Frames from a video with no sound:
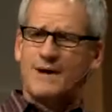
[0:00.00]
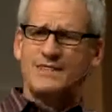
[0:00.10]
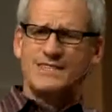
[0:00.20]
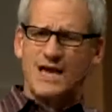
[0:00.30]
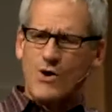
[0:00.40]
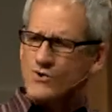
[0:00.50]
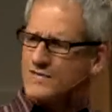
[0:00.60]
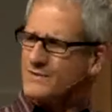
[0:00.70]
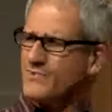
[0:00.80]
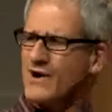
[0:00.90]
The
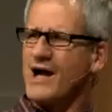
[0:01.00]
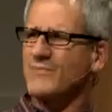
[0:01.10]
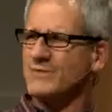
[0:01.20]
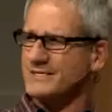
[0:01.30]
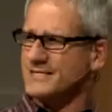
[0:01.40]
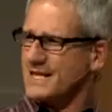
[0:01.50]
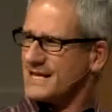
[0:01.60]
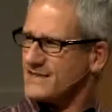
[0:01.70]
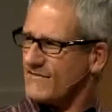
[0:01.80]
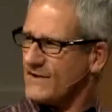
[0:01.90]
only problem is, like,
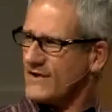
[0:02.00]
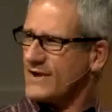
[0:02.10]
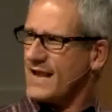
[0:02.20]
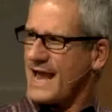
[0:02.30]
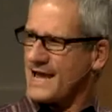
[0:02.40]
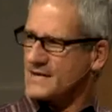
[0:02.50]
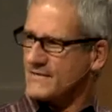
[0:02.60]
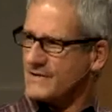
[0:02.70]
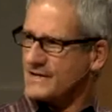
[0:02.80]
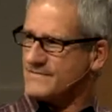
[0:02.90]
at the very end
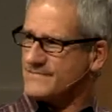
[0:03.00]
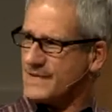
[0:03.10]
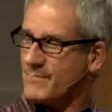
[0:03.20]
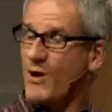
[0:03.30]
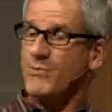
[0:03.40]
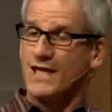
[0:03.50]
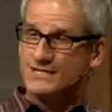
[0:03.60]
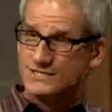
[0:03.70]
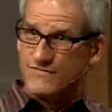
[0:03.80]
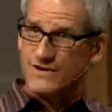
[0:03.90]
of it, and Paul
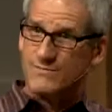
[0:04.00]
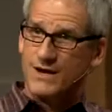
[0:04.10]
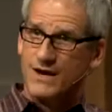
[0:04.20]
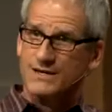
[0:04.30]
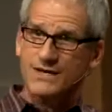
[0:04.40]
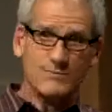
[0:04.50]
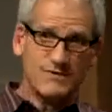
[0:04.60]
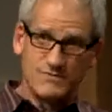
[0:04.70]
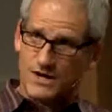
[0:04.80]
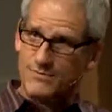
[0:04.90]
Baloche is a friend of mine, and
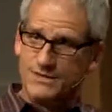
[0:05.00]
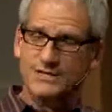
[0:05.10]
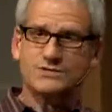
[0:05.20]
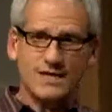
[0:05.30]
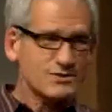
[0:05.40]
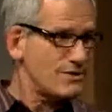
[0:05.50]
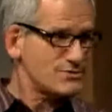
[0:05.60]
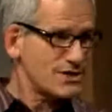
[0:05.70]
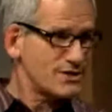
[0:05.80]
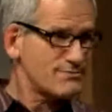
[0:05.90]
we've talked about this, so that's why I'm
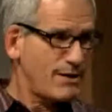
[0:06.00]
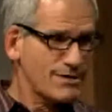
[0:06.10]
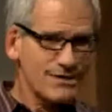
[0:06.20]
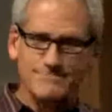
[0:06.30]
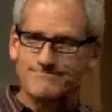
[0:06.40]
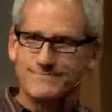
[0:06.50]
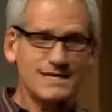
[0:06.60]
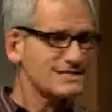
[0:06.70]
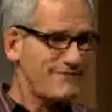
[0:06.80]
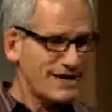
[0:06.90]
sharing this publicly.
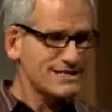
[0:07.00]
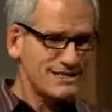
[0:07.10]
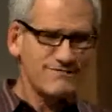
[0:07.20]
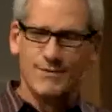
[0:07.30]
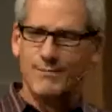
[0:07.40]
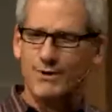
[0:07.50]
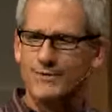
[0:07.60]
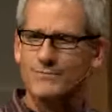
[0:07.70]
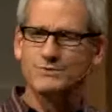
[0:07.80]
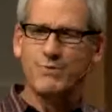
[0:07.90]
And in fact, it's even in my book,
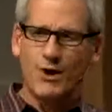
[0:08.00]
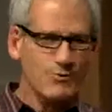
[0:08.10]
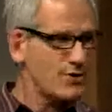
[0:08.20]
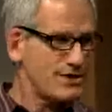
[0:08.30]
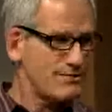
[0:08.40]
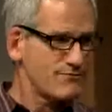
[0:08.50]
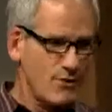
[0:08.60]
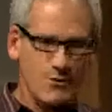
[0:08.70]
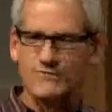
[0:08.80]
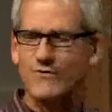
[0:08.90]
which Paul wrote the
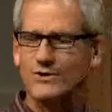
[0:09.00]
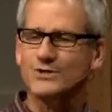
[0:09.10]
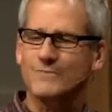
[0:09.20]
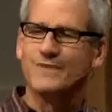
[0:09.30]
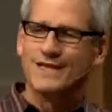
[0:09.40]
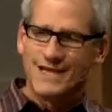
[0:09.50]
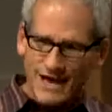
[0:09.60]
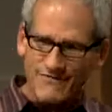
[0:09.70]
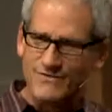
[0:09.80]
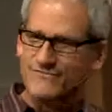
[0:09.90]
forward for, so
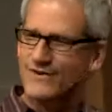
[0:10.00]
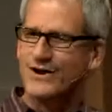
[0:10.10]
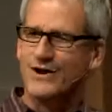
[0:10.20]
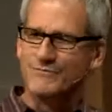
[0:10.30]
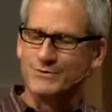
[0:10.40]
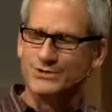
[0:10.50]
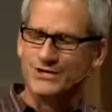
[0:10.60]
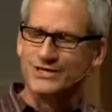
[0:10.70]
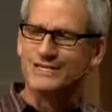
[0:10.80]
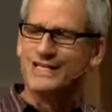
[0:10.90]
I feel very comfortable
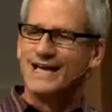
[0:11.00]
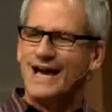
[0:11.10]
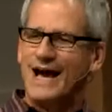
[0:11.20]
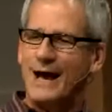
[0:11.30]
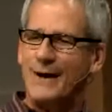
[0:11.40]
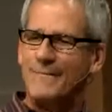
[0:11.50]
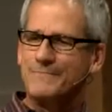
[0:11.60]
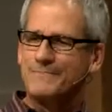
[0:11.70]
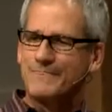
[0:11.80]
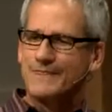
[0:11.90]
sharing this.
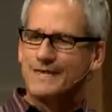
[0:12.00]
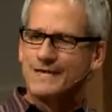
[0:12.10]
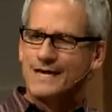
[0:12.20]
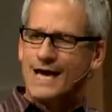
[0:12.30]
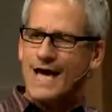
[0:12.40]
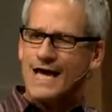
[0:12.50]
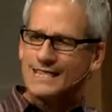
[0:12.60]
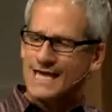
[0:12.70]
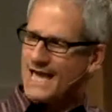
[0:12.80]
Um, at the